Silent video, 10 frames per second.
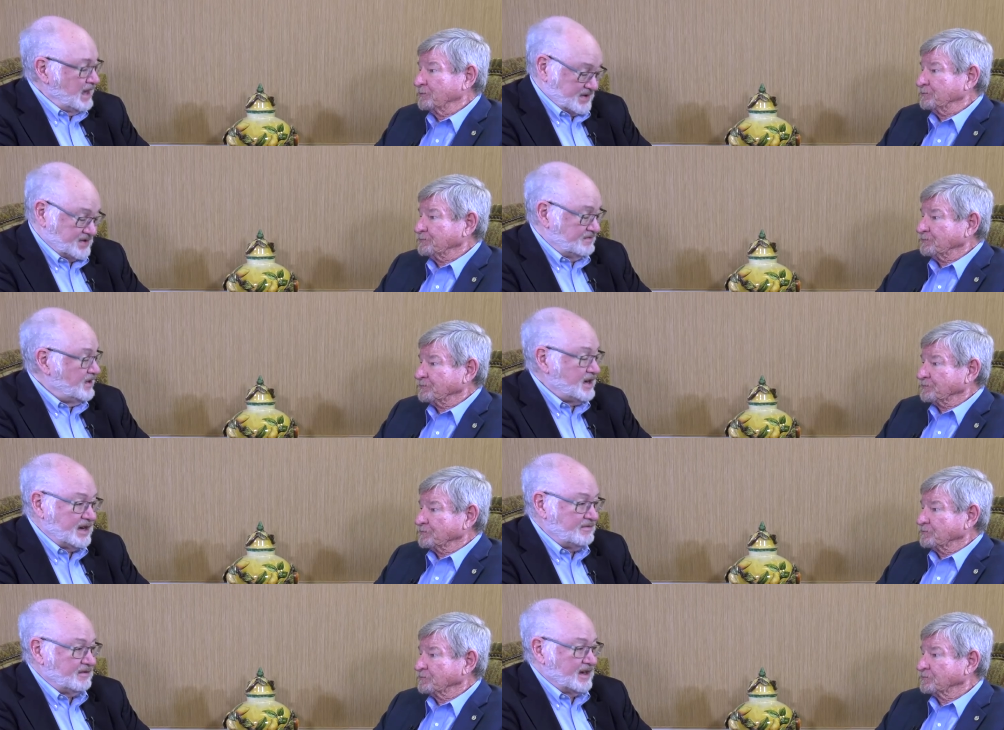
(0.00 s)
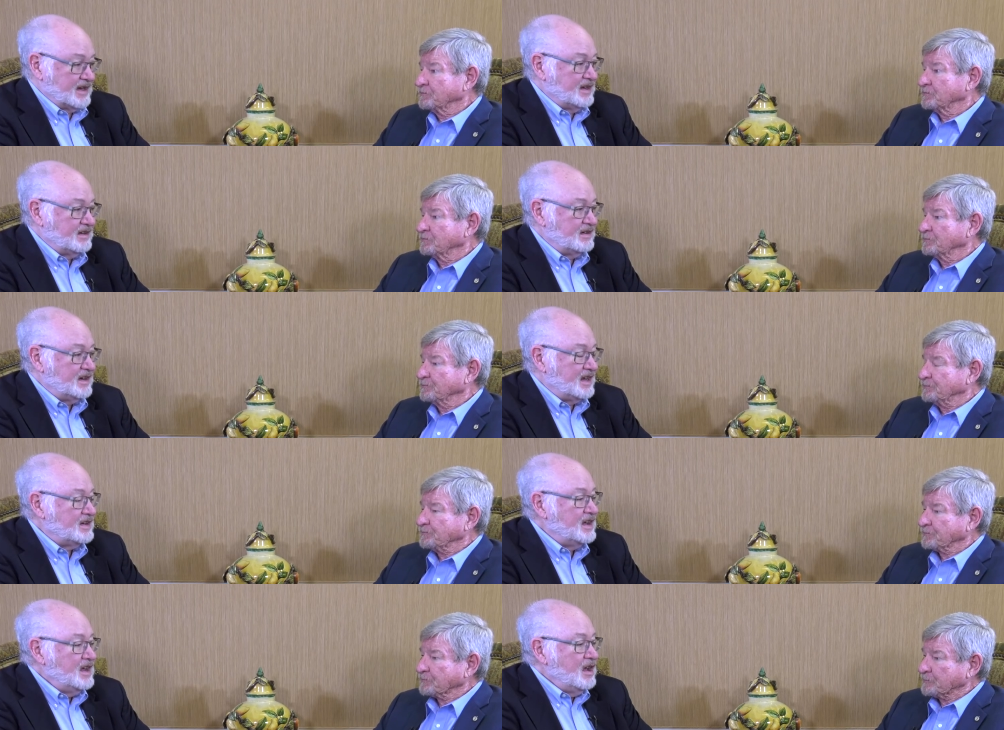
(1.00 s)
Speaker 1: Yes, very definitely. And,
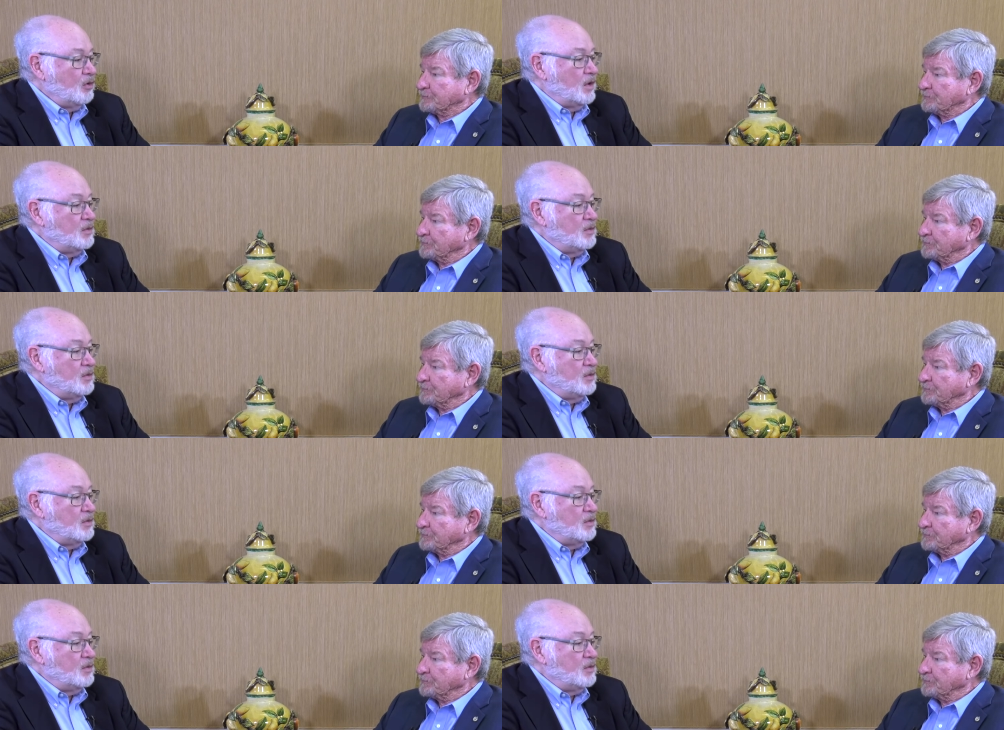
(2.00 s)
and we